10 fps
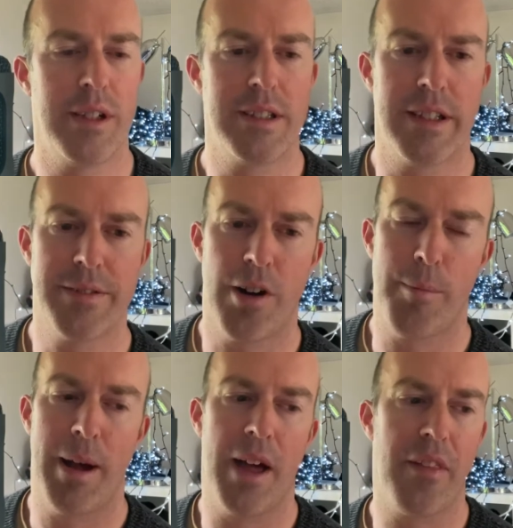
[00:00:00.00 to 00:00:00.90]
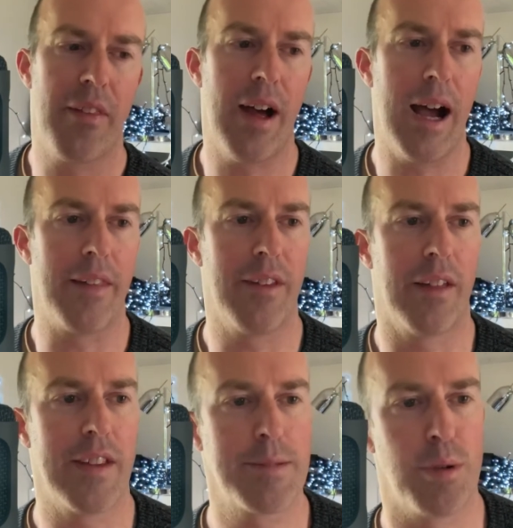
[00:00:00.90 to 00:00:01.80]
He's far better than that,
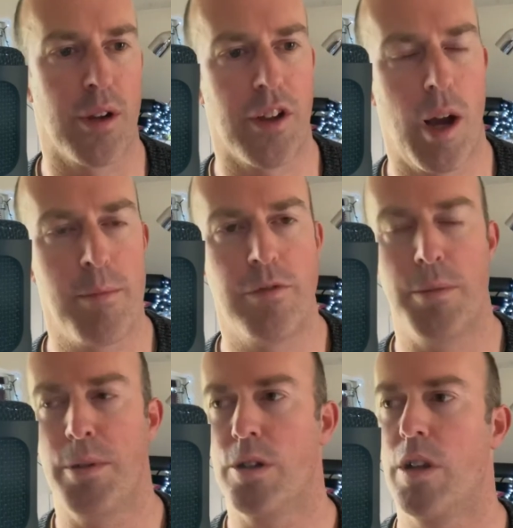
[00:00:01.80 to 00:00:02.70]
and this book, The Comfort Book,